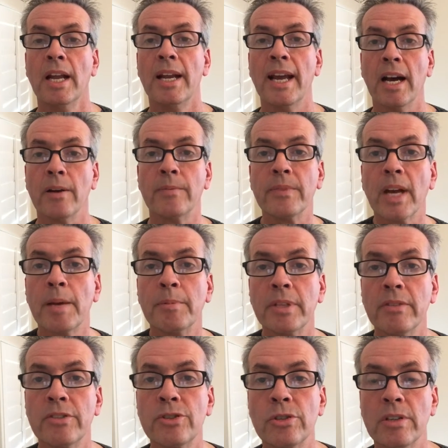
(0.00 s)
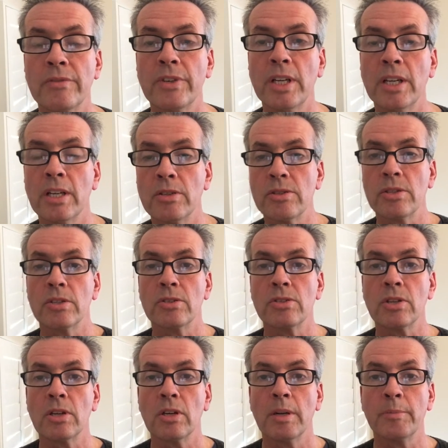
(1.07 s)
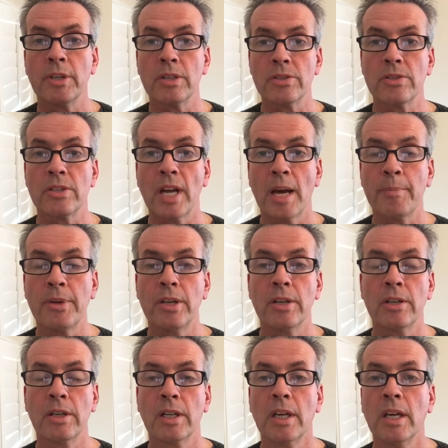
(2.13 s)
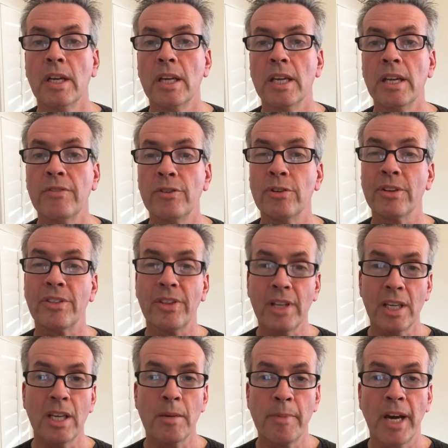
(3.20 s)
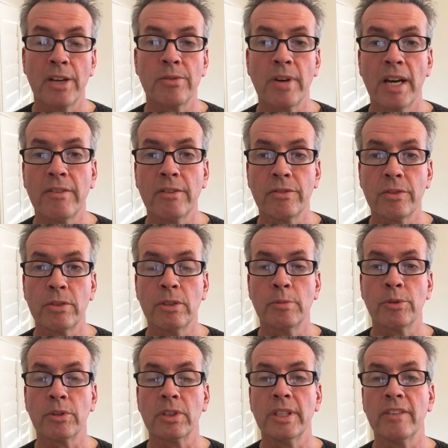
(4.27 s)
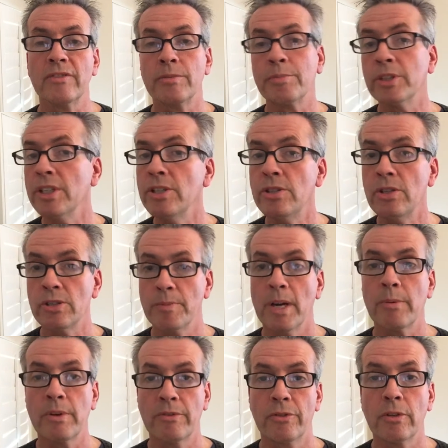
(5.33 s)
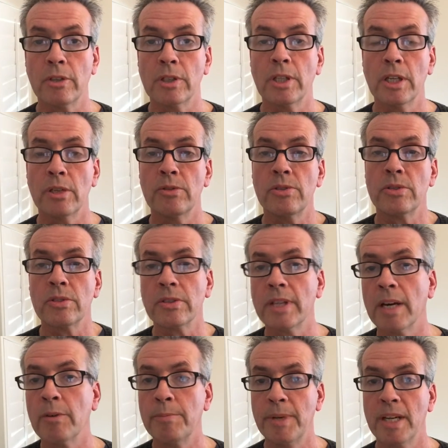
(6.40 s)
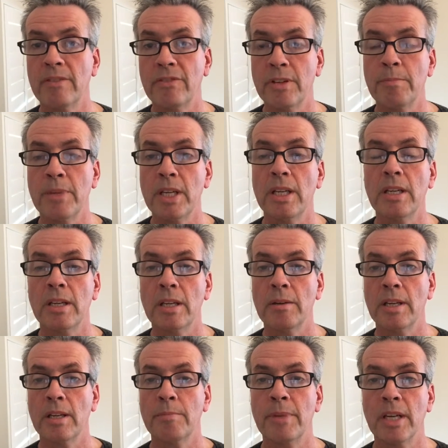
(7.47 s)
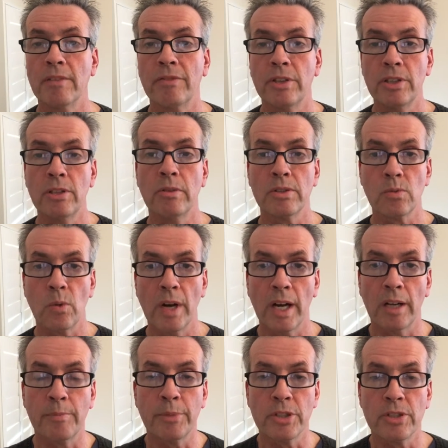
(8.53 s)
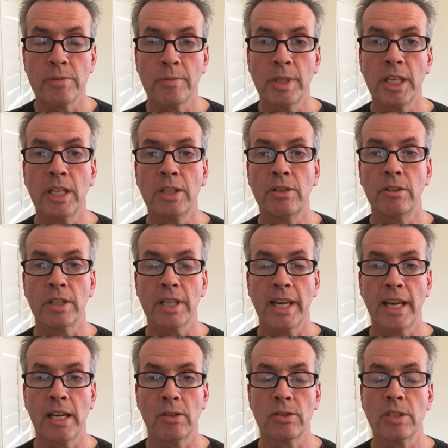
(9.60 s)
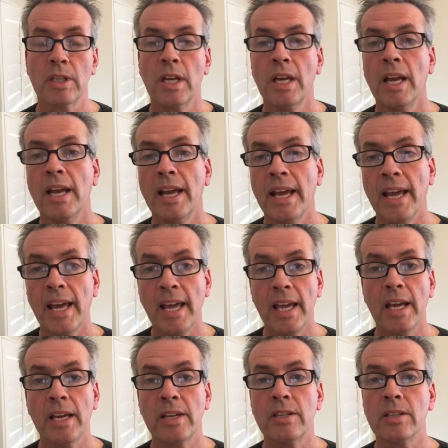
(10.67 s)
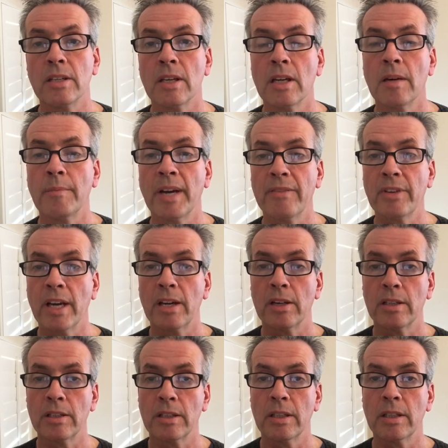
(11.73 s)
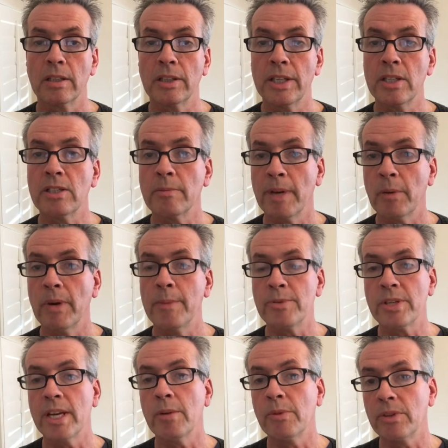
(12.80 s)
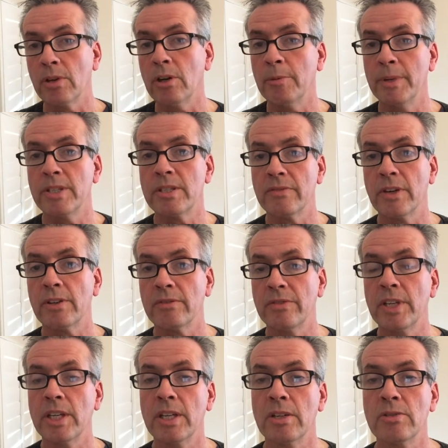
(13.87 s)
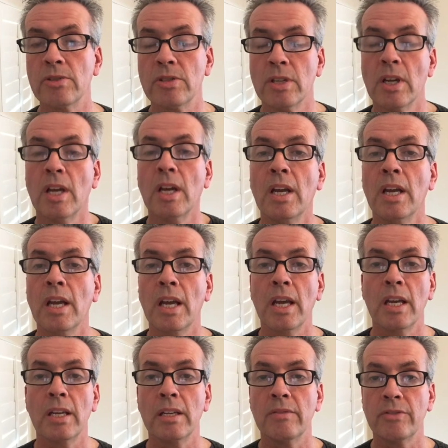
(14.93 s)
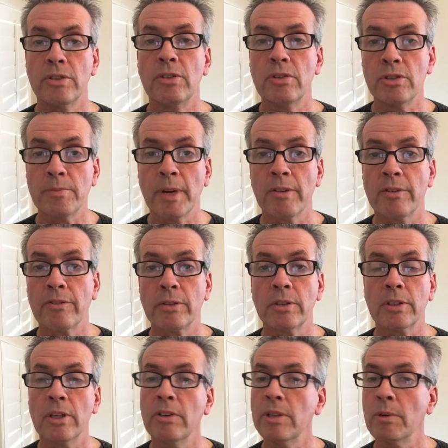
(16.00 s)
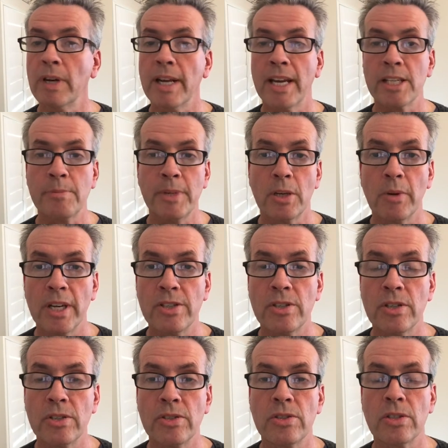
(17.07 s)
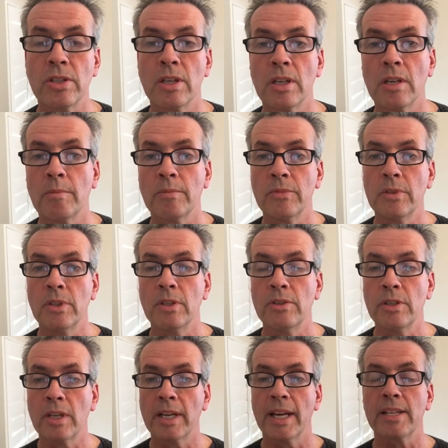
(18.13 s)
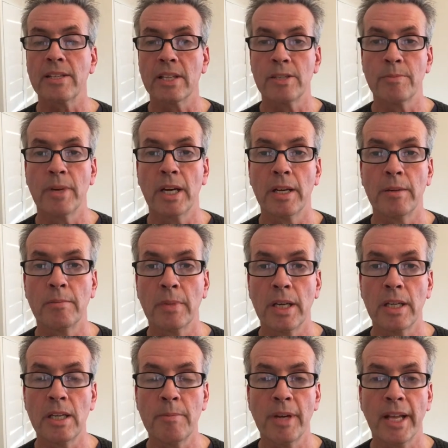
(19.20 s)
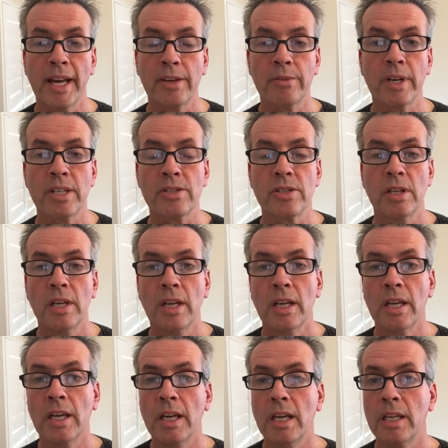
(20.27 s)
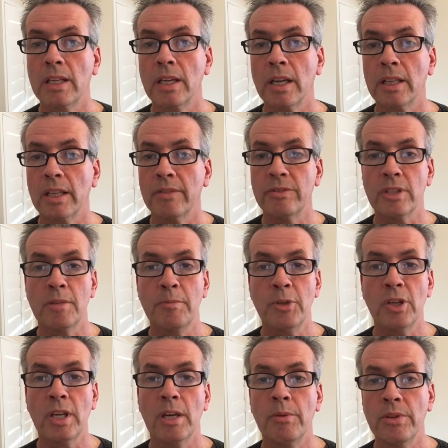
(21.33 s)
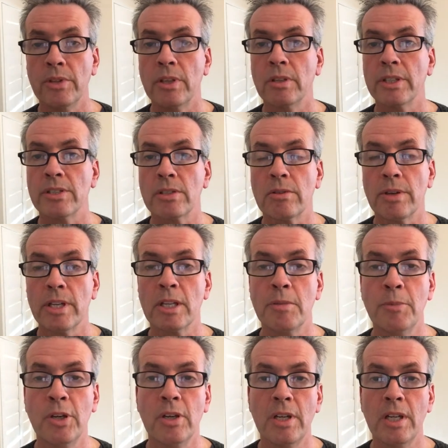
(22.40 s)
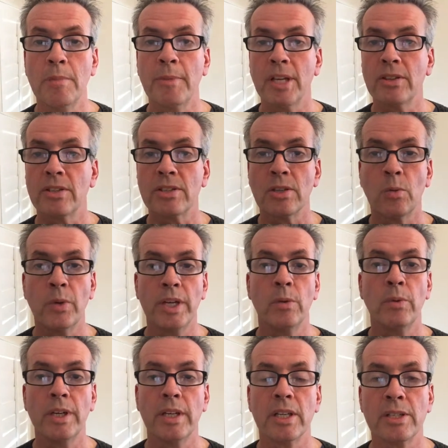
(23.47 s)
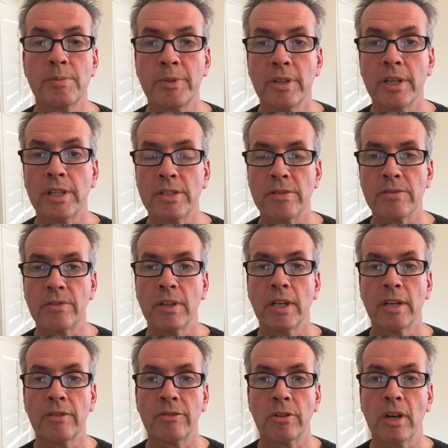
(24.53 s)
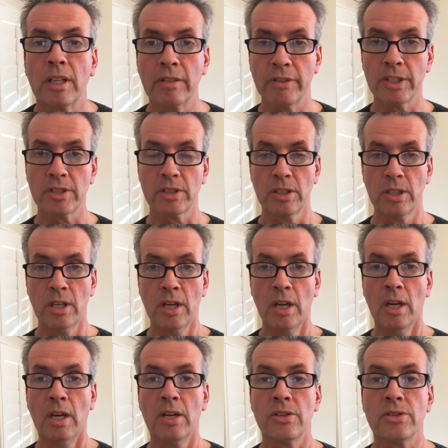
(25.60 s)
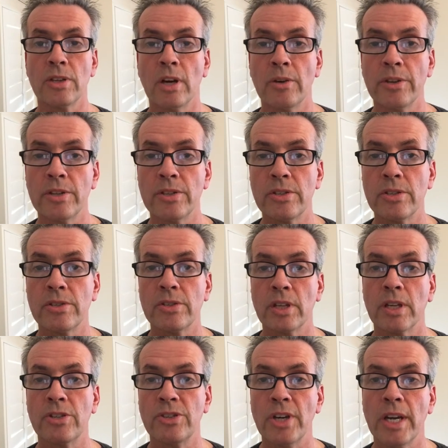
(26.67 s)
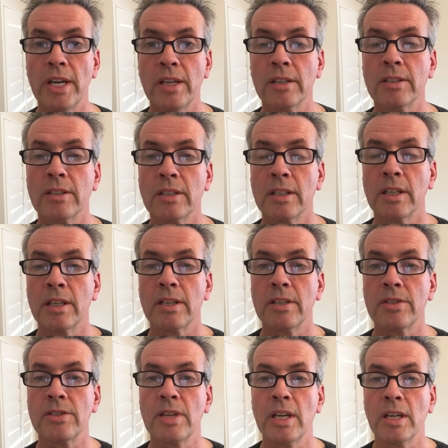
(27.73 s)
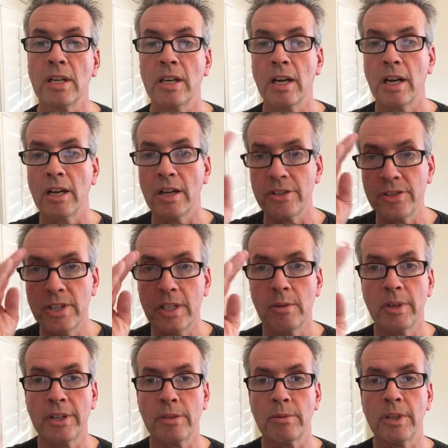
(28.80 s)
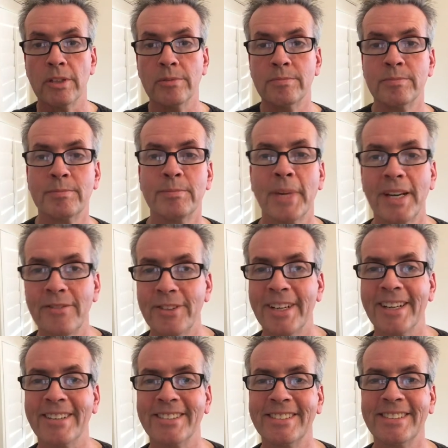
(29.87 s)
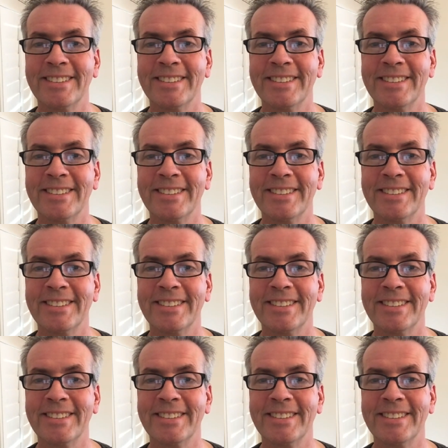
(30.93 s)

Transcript: Now, I believe in short videos, so I'm going to stop here. If you're thinking about driving for Uber or Lyft, please use my referral codes. That would benefit me and, and benefit you as well. Put some money in your account. And um, I've got a, a, link to my website with a whole bunch of other videos. And if you do use my referral code and you want to ask me questions, um, you know, you can access my, my email address. And uh, I'd love to communicate with you. Let's create a community and make this a win-win experience uh, for all of us. So this is uh, Jay uh, saying I'll, I'll see you on the road. Bye for now.